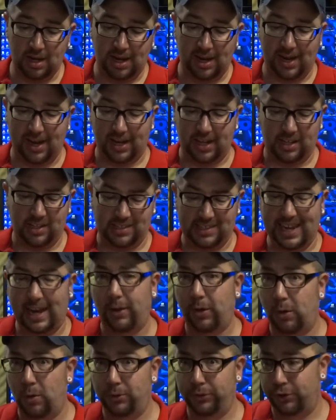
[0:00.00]
I
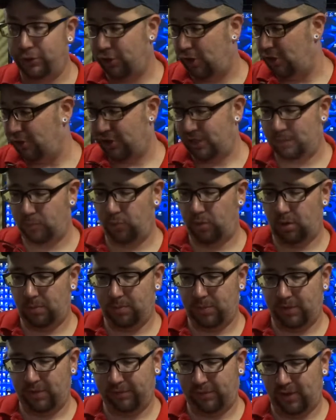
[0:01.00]
doubt it holds a charge anymore,
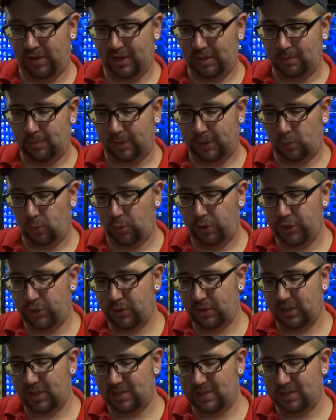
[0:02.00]
but for anybody wondering,